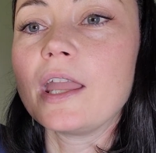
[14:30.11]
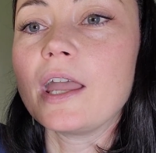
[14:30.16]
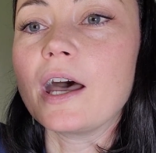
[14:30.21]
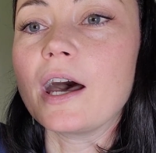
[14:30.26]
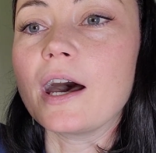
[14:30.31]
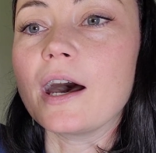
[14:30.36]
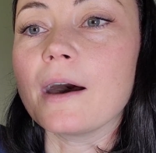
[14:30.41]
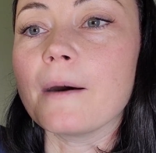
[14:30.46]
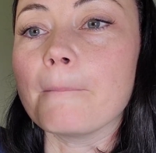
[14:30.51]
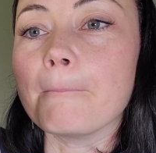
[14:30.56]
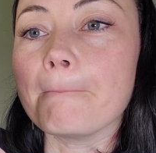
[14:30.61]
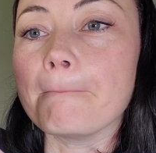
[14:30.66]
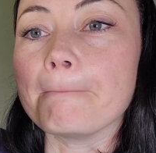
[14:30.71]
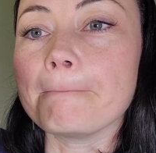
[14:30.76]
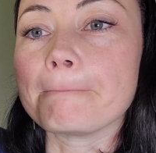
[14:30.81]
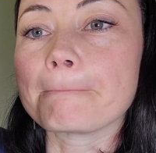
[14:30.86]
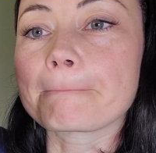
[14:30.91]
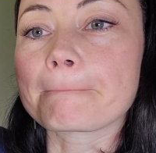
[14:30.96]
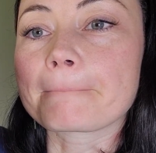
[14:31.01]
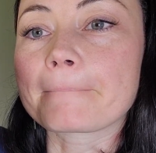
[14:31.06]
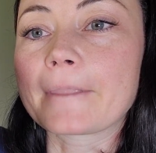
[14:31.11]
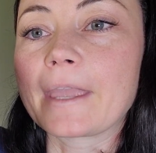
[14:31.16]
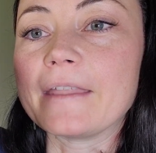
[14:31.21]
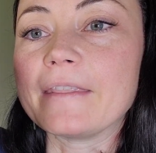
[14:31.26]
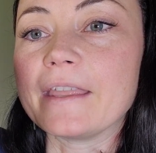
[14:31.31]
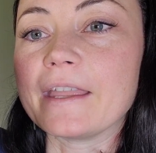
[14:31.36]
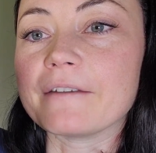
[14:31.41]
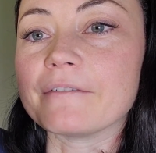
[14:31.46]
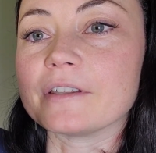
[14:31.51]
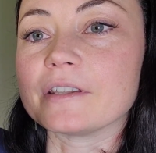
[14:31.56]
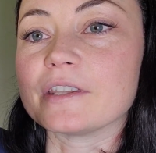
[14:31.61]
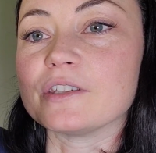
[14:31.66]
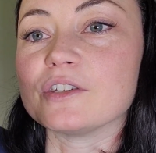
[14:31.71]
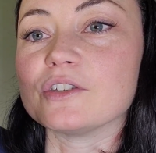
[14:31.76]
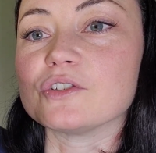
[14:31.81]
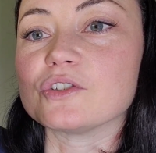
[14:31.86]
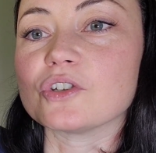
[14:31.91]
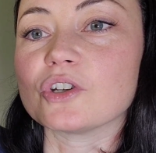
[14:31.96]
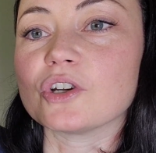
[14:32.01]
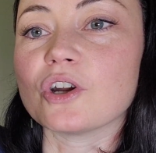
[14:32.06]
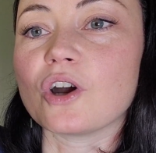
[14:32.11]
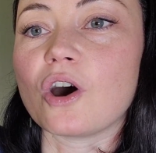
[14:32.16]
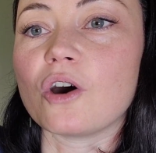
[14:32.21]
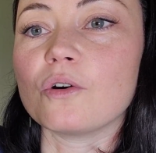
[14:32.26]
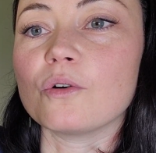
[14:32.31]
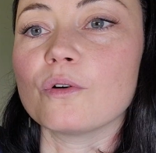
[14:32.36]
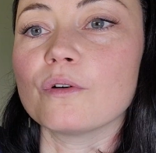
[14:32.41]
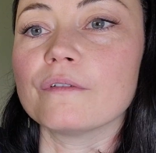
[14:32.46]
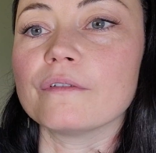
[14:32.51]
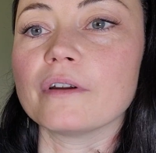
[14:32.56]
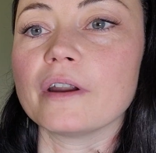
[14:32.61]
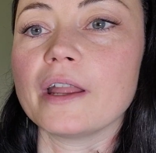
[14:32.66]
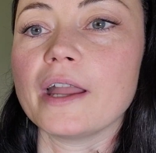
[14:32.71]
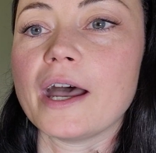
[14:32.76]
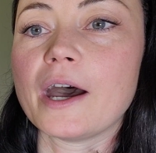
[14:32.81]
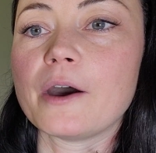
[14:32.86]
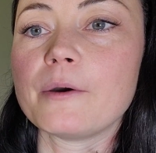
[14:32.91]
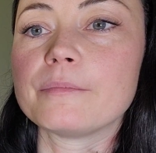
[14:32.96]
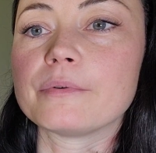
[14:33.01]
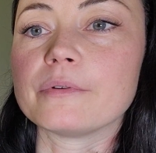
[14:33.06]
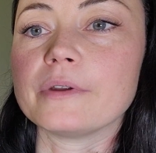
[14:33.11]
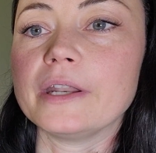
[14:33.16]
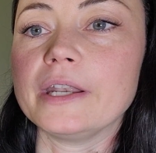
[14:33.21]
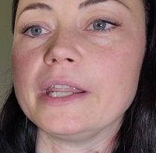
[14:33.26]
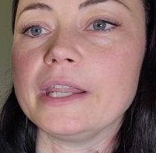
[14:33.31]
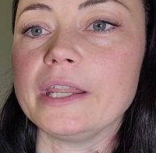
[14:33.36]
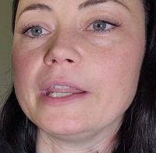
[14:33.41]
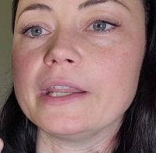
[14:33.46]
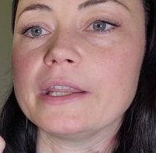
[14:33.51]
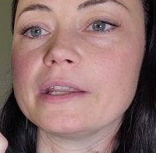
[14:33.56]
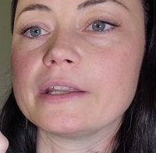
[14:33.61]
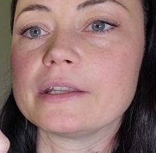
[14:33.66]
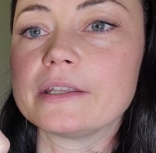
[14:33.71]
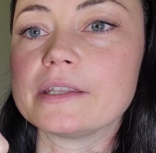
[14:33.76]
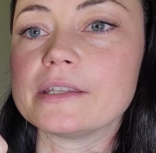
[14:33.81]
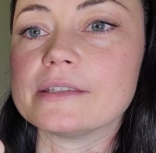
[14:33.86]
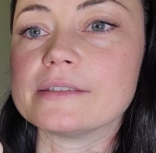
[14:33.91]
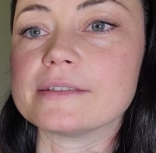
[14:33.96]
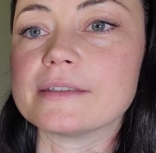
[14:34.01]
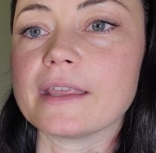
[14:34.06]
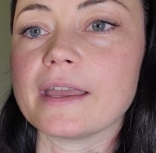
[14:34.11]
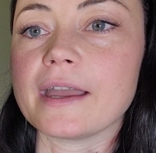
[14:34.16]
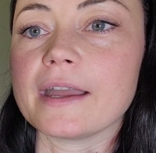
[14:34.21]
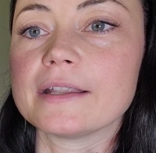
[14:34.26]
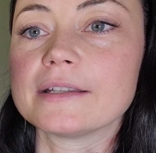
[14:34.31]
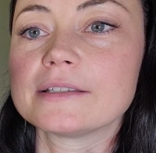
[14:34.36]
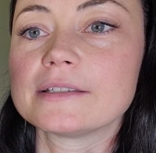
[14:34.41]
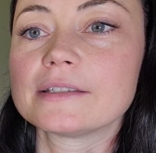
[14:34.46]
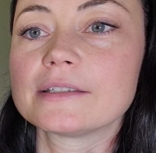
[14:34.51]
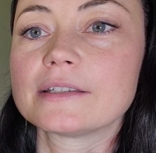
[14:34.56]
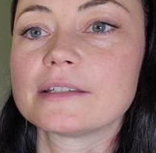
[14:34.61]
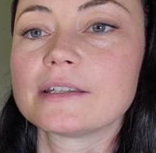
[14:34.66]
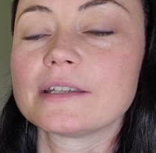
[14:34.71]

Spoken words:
And they have like the dessert all over it. How pretty is that?